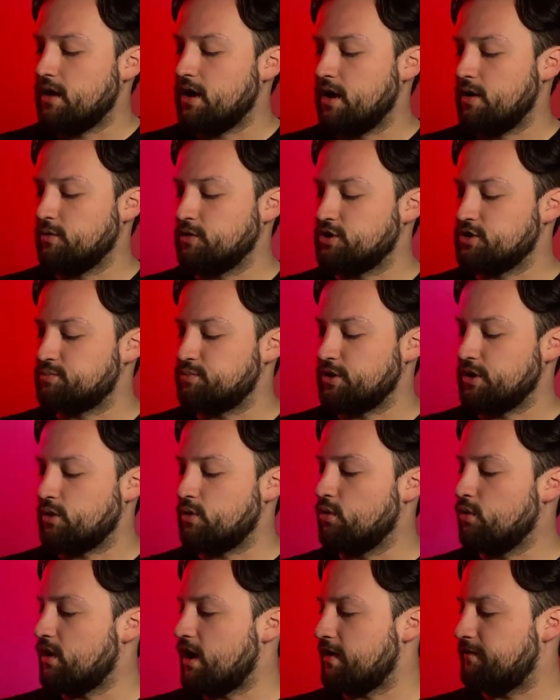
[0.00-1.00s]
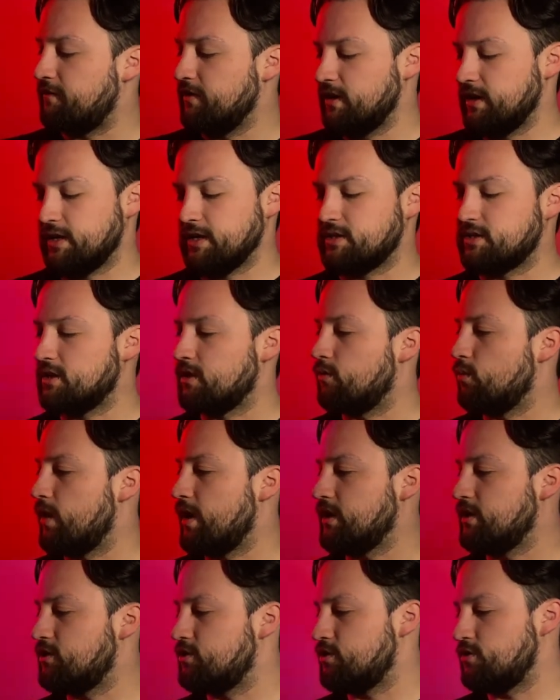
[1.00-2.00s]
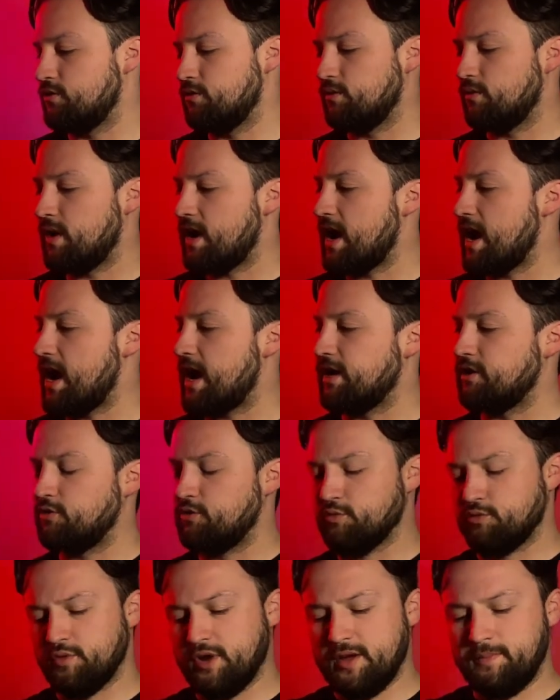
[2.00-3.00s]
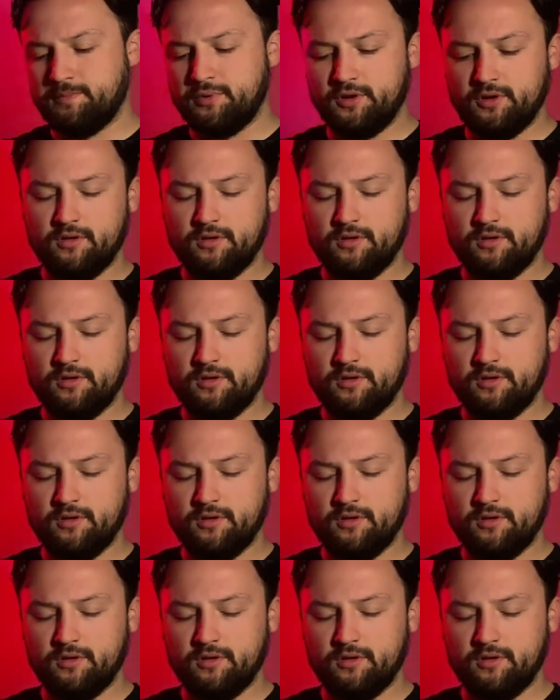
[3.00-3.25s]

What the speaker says: which is pretty cool. I feel like it's a way to add grip